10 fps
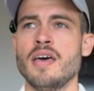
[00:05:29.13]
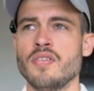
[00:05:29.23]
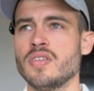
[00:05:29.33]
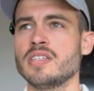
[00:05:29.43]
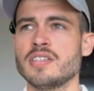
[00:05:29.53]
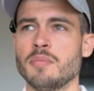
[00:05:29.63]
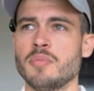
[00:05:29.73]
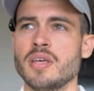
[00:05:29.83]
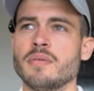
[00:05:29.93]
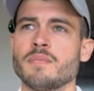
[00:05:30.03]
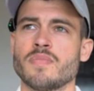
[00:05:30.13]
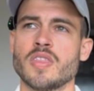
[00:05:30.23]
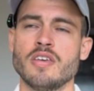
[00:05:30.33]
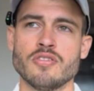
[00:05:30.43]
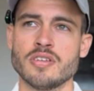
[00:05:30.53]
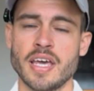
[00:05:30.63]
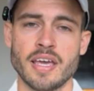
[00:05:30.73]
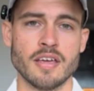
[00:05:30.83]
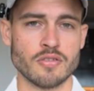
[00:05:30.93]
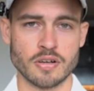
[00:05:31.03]
This is something you should
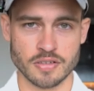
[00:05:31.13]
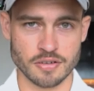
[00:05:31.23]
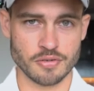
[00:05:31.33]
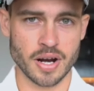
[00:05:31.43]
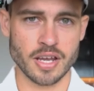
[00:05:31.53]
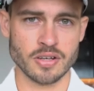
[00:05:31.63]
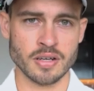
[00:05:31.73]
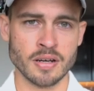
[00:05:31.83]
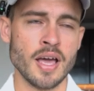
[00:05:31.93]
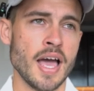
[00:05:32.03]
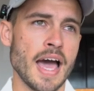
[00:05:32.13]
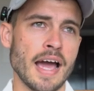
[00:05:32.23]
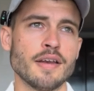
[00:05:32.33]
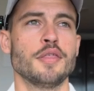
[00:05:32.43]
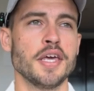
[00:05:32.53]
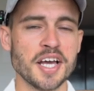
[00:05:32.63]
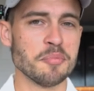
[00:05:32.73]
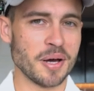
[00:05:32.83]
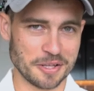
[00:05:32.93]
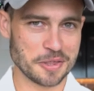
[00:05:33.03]
take into consideration and think
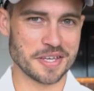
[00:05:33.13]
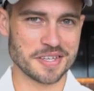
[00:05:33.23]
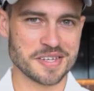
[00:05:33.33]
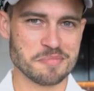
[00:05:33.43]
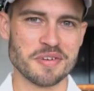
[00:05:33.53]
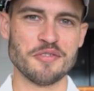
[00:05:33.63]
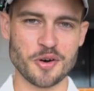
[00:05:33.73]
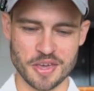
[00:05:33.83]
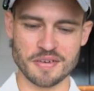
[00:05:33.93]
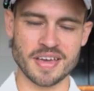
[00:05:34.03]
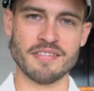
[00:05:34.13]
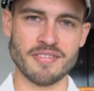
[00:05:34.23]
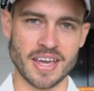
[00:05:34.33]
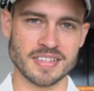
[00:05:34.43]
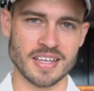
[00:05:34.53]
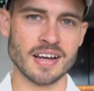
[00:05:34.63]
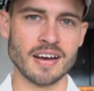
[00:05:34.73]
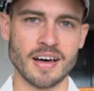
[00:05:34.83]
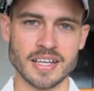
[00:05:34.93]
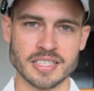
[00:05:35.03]
about this before you invest in a
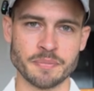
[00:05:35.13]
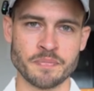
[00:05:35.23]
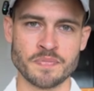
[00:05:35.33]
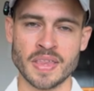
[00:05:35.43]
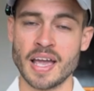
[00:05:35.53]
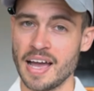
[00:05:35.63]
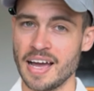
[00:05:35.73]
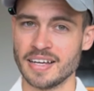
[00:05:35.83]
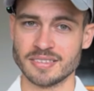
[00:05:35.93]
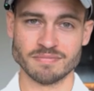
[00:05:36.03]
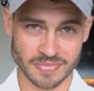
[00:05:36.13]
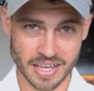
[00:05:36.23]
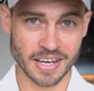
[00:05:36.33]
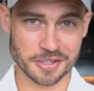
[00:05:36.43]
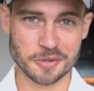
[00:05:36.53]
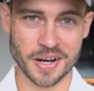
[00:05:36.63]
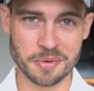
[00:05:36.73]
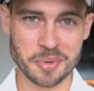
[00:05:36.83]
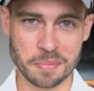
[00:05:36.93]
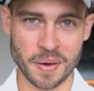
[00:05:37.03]
LISA, as it is quite a
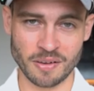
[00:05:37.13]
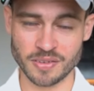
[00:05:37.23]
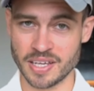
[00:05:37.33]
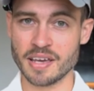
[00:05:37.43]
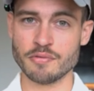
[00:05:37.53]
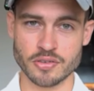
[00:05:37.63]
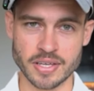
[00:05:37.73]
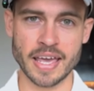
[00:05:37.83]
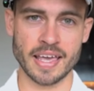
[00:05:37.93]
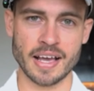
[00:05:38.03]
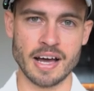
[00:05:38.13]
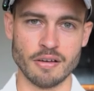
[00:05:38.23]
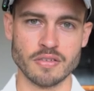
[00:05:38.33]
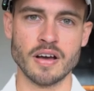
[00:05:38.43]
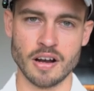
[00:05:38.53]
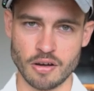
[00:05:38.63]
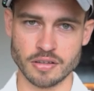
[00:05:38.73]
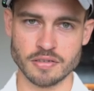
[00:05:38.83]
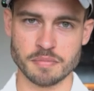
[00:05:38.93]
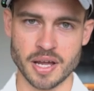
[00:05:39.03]
big penalty if you're taking out a
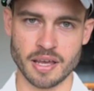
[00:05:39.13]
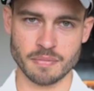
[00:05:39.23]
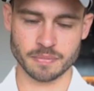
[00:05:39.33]
lot of money.